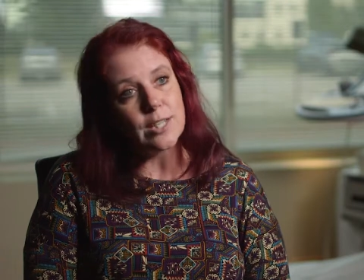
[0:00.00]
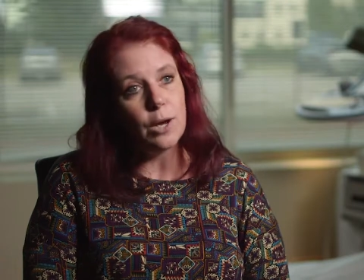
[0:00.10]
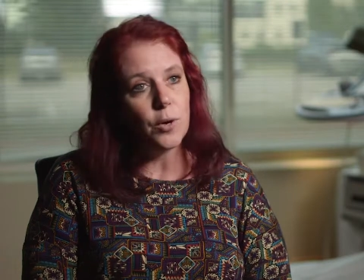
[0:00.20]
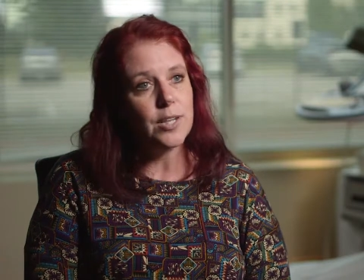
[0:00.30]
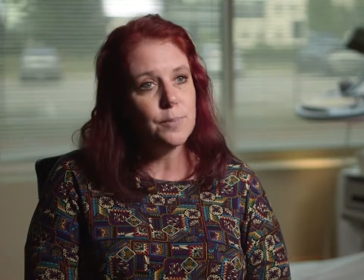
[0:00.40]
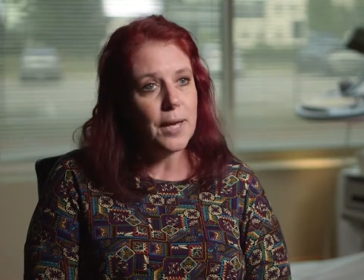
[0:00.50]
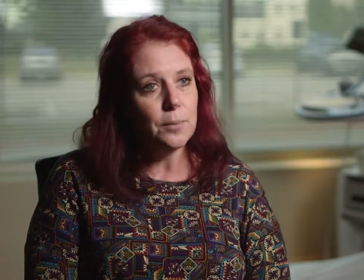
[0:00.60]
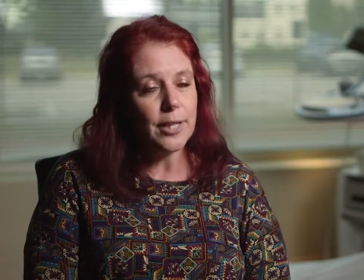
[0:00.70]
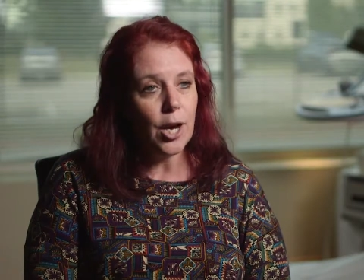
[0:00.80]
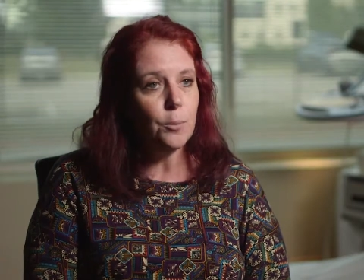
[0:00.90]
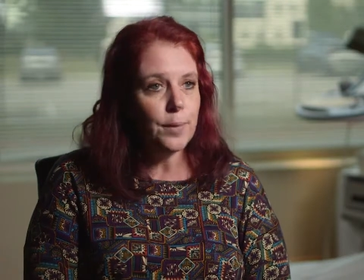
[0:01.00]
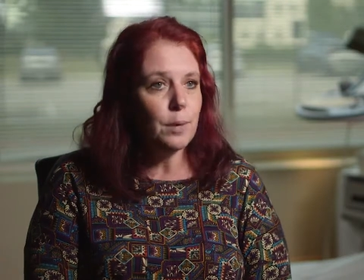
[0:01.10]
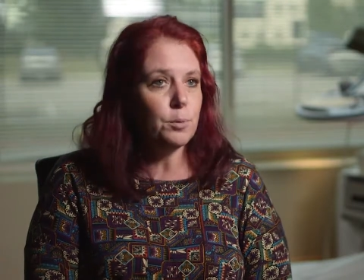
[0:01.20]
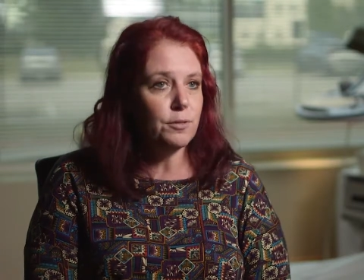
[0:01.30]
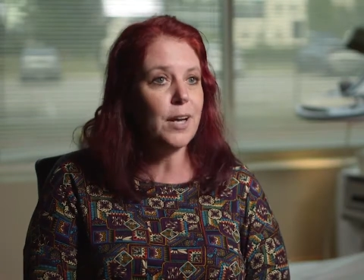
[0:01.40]
I wanted to be able to help
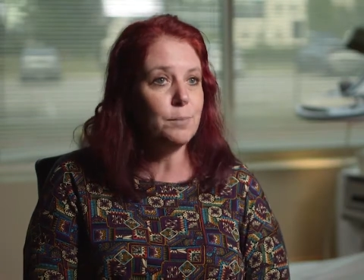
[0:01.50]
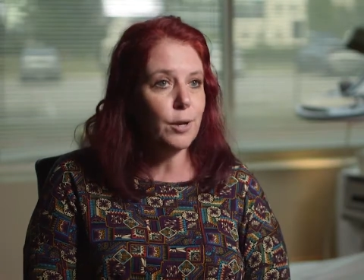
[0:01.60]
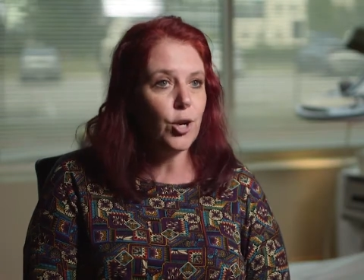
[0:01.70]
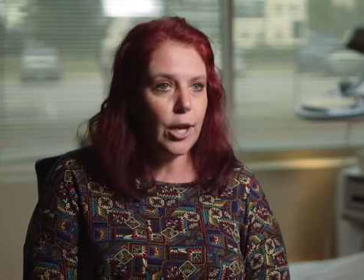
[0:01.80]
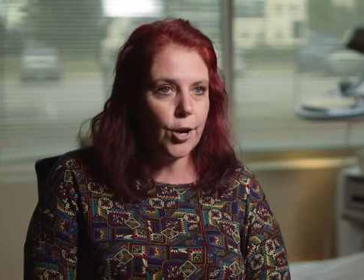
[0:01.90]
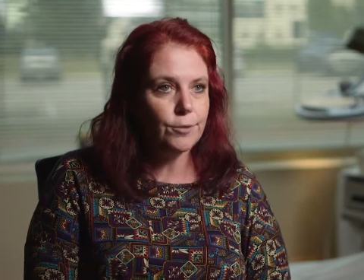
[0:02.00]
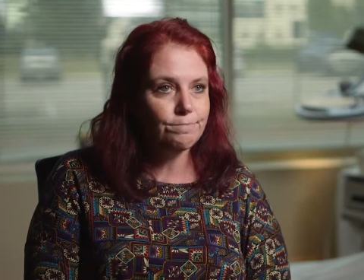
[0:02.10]
them provide better care.